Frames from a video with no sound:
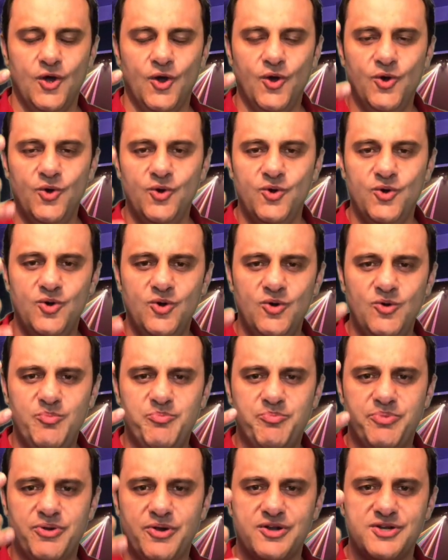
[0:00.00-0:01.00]

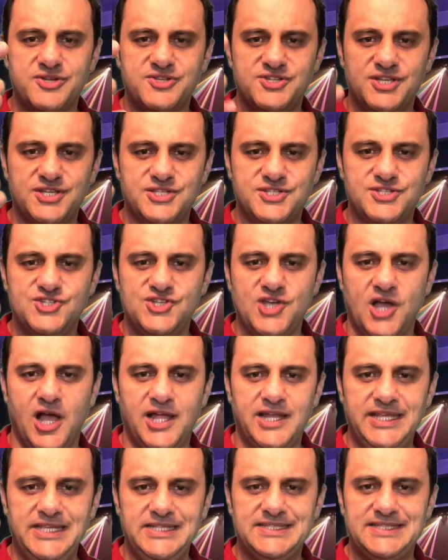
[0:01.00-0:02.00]
Who purchased
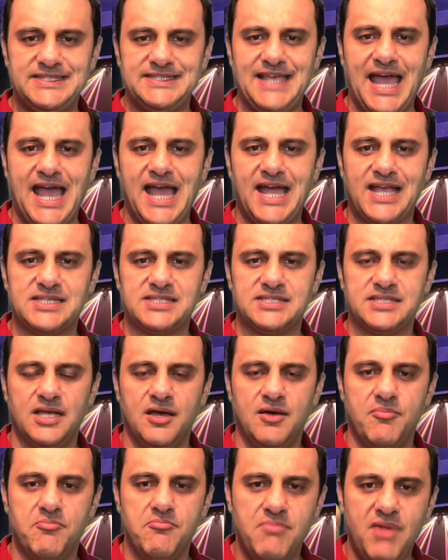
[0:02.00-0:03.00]
Johnny Sack's
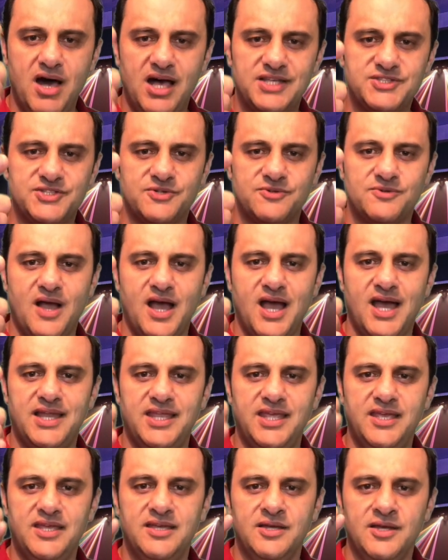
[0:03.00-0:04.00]

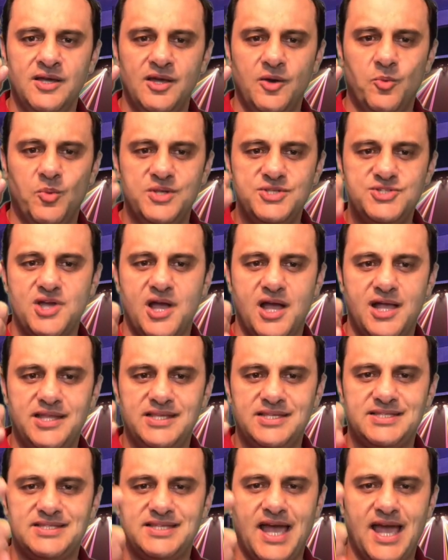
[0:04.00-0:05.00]
Maserati when
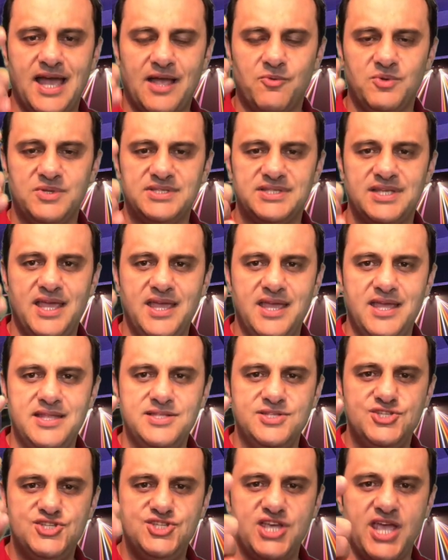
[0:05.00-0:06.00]
Johnny Sack was
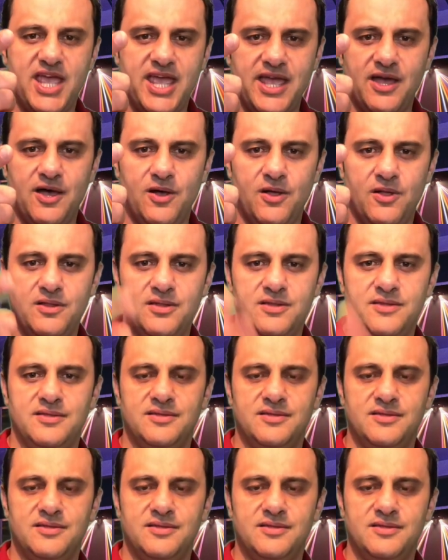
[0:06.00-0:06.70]
in jail?